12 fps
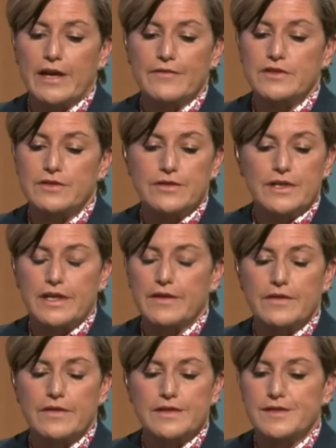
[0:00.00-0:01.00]
have to do to
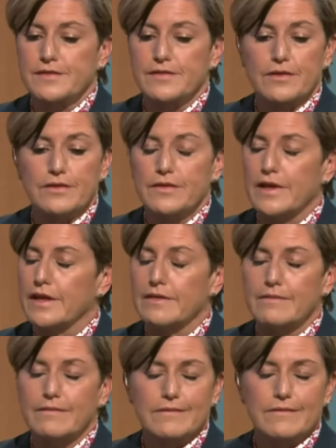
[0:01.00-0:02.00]
get this through, then
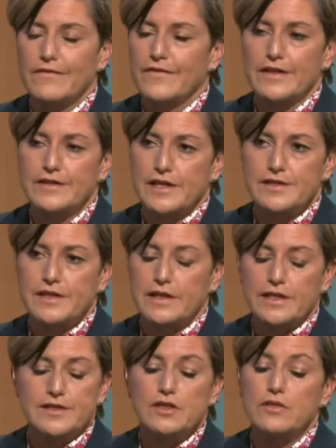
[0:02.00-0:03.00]
fantastic.
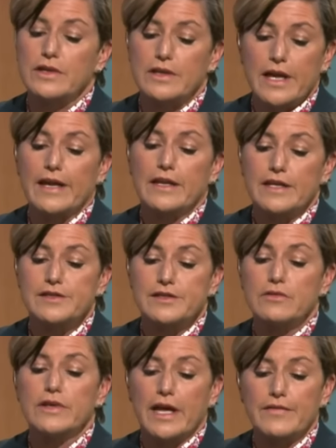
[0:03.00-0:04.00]
Let's do it, and let's
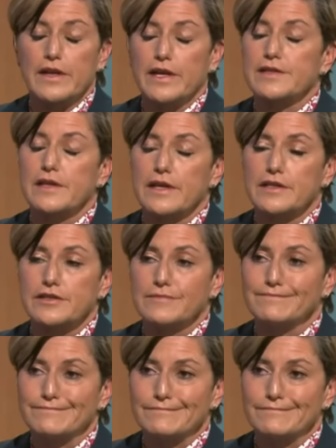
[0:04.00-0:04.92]
do it at the next election.